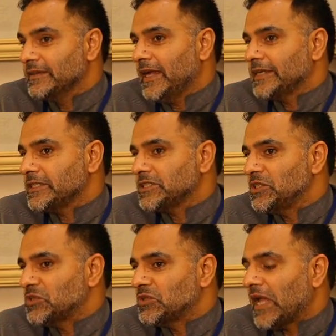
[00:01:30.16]
That is,
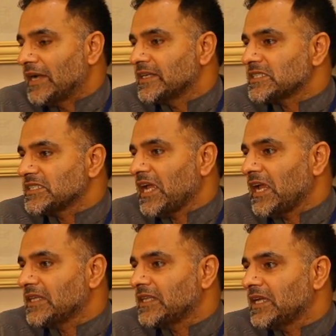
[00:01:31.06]
he could
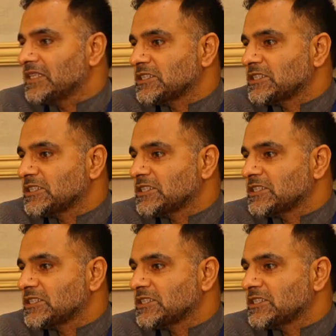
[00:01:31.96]
understand the